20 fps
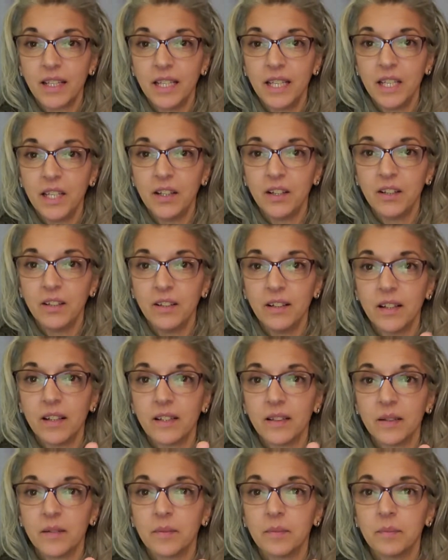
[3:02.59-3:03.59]
here at
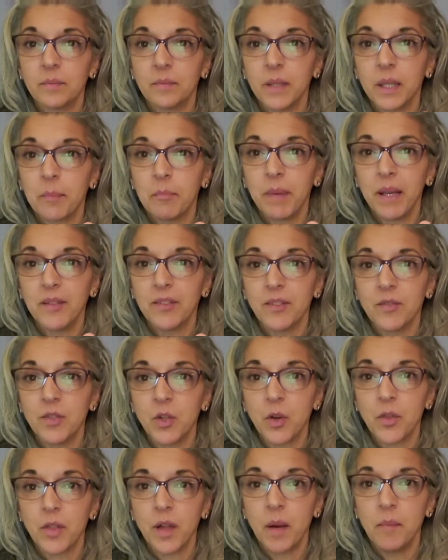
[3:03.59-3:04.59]
the base of your
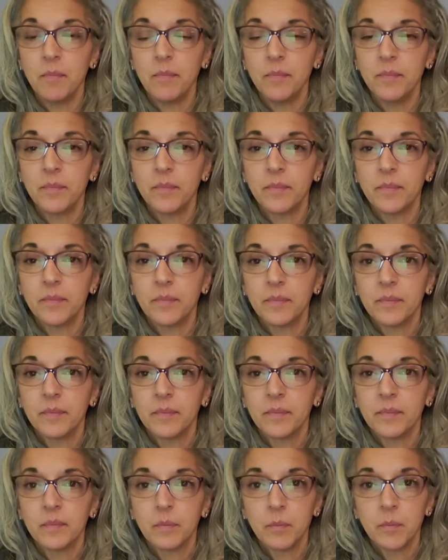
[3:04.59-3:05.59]
thumb.
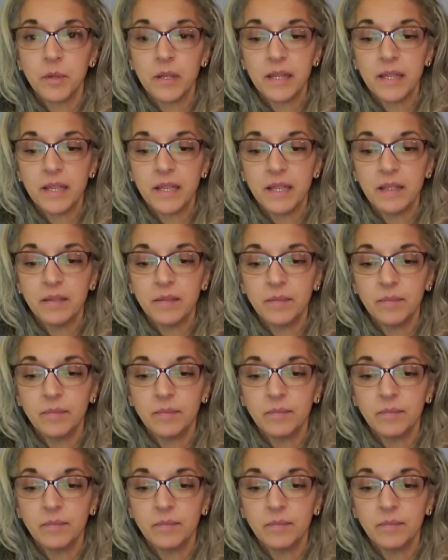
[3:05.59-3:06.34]
Breathe in,